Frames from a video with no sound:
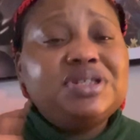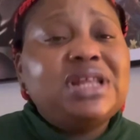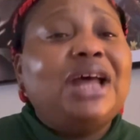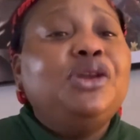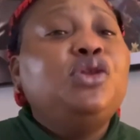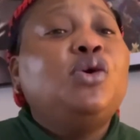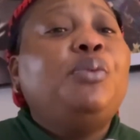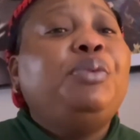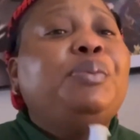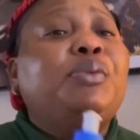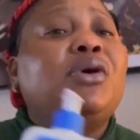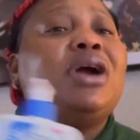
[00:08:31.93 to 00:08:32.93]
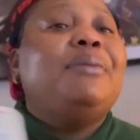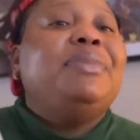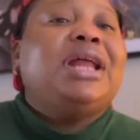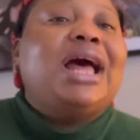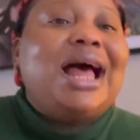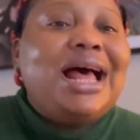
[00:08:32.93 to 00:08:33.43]
I know people come
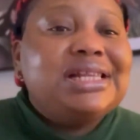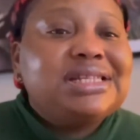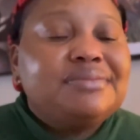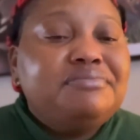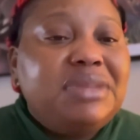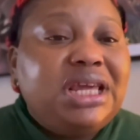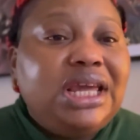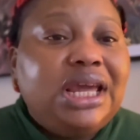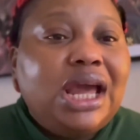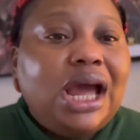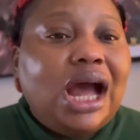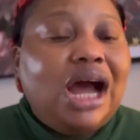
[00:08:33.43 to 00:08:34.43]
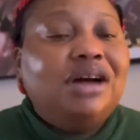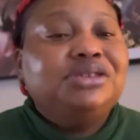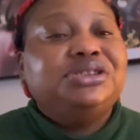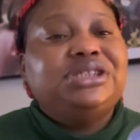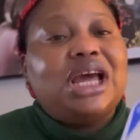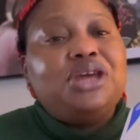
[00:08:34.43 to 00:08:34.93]
and ask me, how
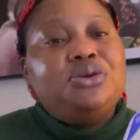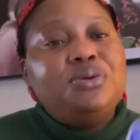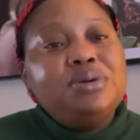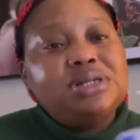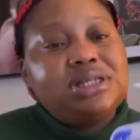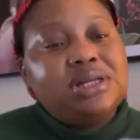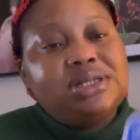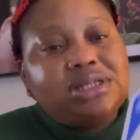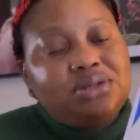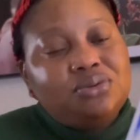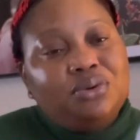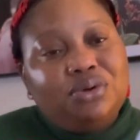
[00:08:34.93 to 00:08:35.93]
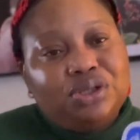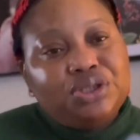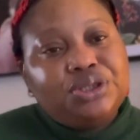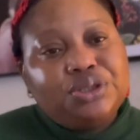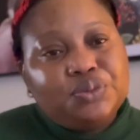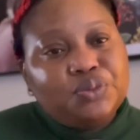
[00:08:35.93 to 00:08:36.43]
did I use this two
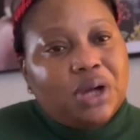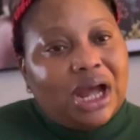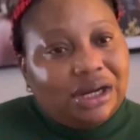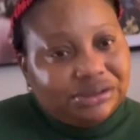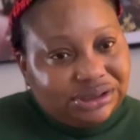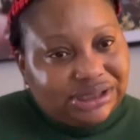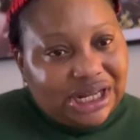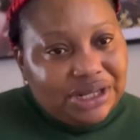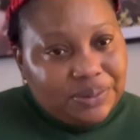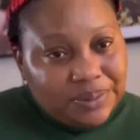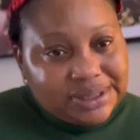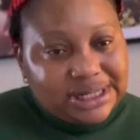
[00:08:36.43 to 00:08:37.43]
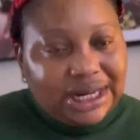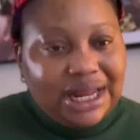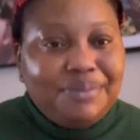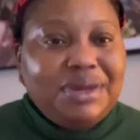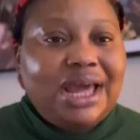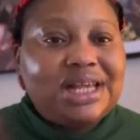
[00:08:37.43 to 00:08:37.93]
lotion? How did I use it?
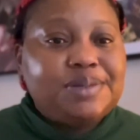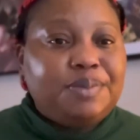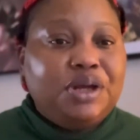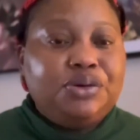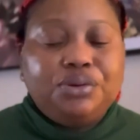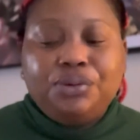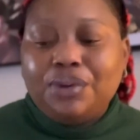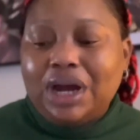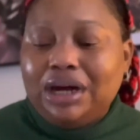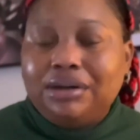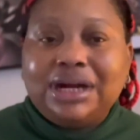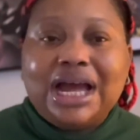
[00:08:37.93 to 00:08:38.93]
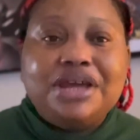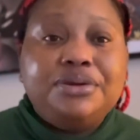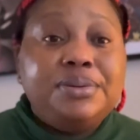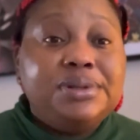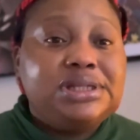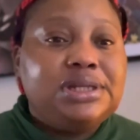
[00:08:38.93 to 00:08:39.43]
Let me explain to you how I
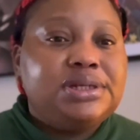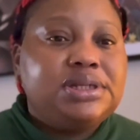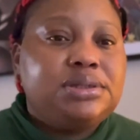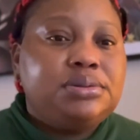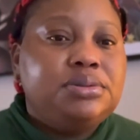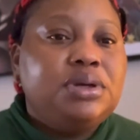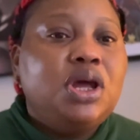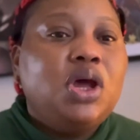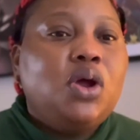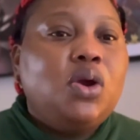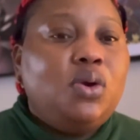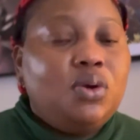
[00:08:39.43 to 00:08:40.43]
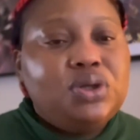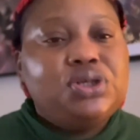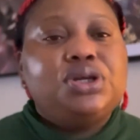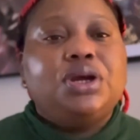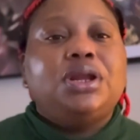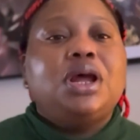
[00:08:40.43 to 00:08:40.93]
use this two
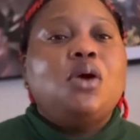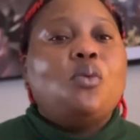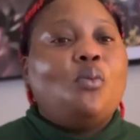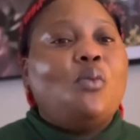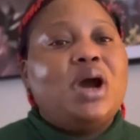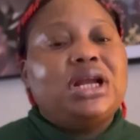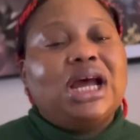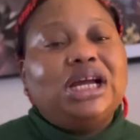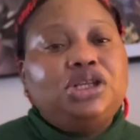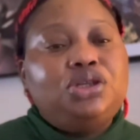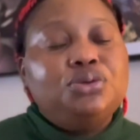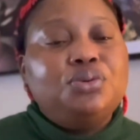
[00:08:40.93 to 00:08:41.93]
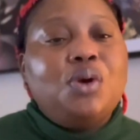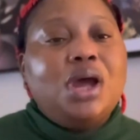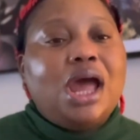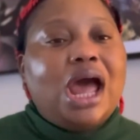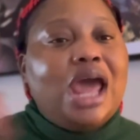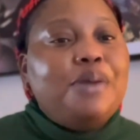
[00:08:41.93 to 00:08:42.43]
lotion. What I do,
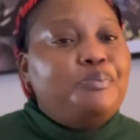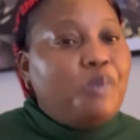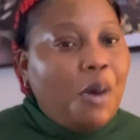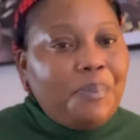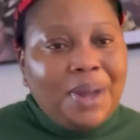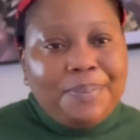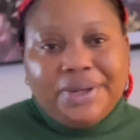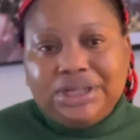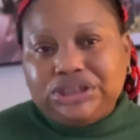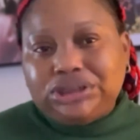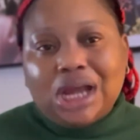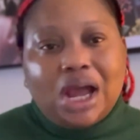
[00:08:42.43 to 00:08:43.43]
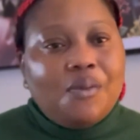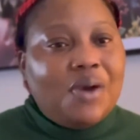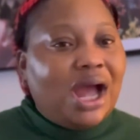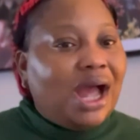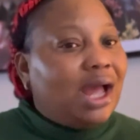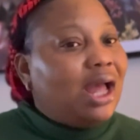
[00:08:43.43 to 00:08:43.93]
I pop up in the
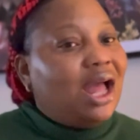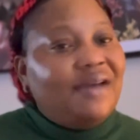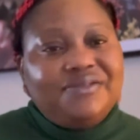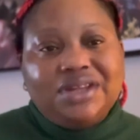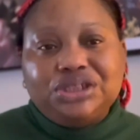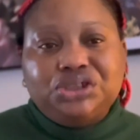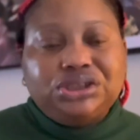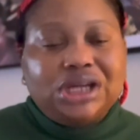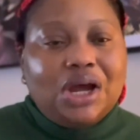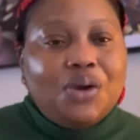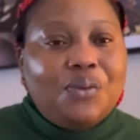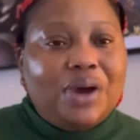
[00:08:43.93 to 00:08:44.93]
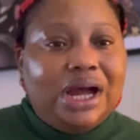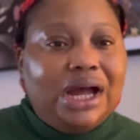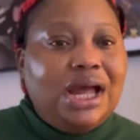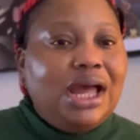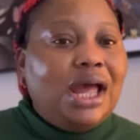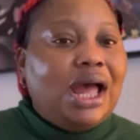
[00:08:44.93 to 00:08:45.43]
shower. After
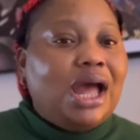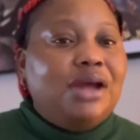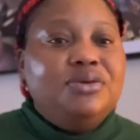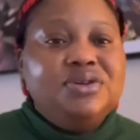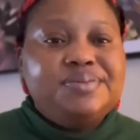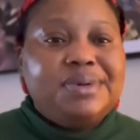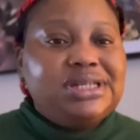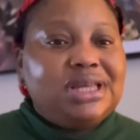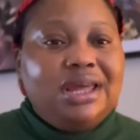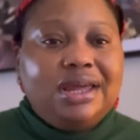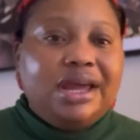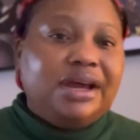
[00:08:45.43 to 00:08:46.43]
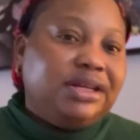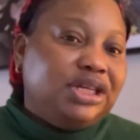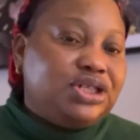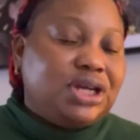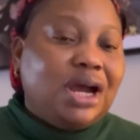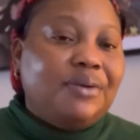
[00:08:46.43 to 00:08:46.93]
shower, I use my skincare in the
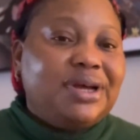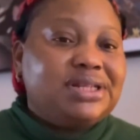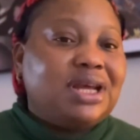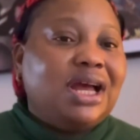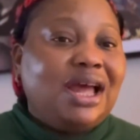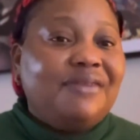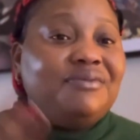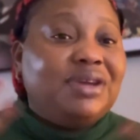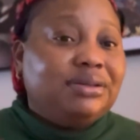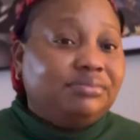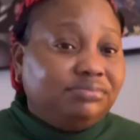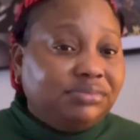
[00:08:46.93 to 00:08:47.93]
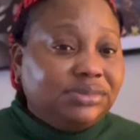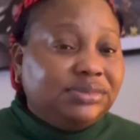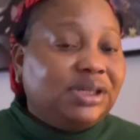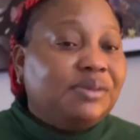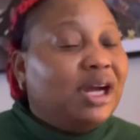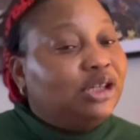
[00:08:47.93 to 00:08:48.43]
shower. So I have it.
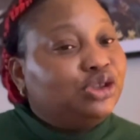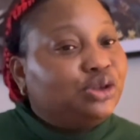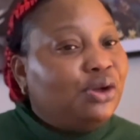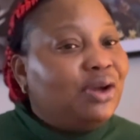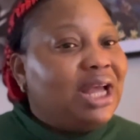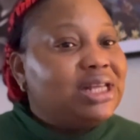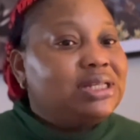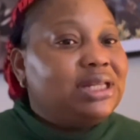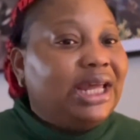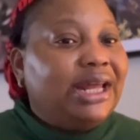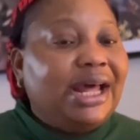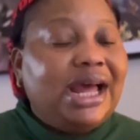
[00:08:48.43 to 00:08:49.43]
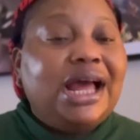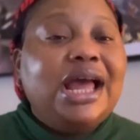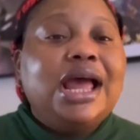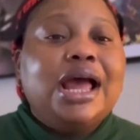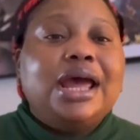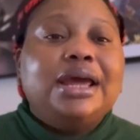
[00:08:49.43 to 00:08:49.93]
I'll show you guys later
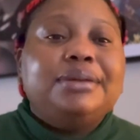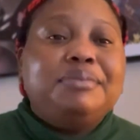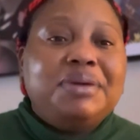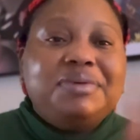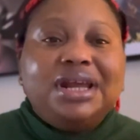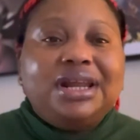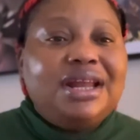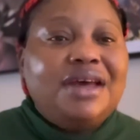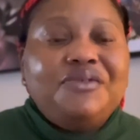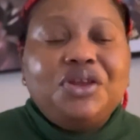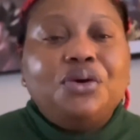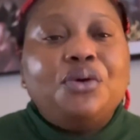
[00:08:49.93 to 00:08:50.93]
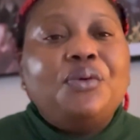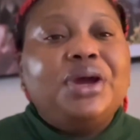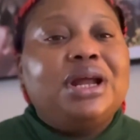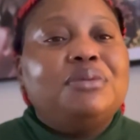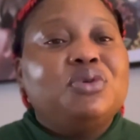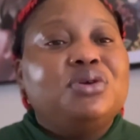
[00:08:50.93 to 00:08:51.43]
and maybe another video
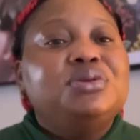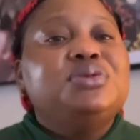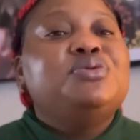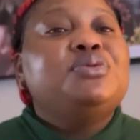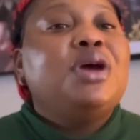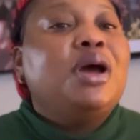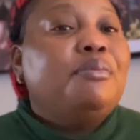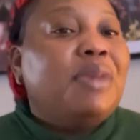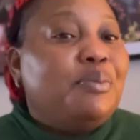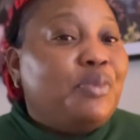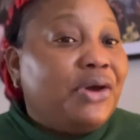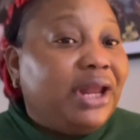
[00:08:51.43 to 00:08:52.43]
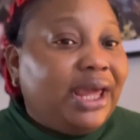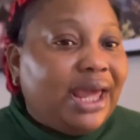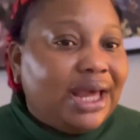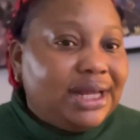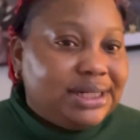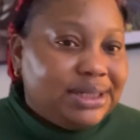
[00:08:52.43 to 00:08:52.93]
when I'm going to do my body
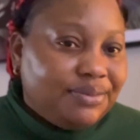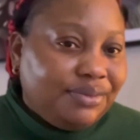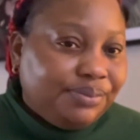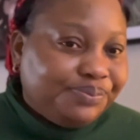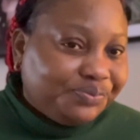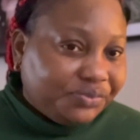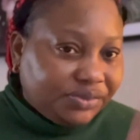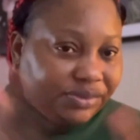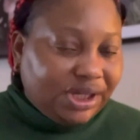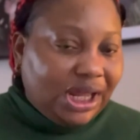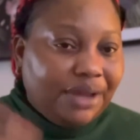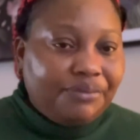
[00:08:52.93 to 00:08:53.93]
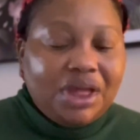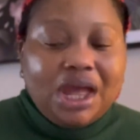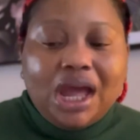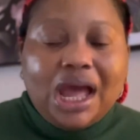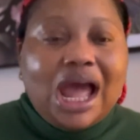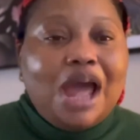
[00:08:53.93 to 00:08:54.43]
cares thing
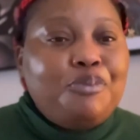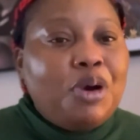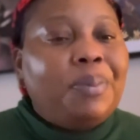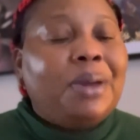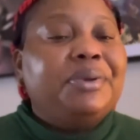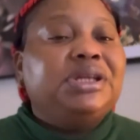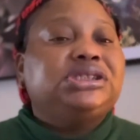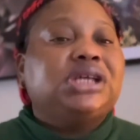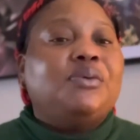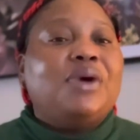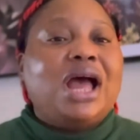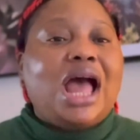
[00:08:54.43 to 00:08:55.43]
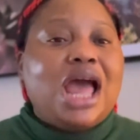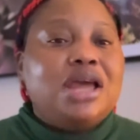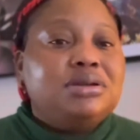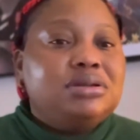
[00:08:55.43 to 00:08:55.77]
i pop up in the shower i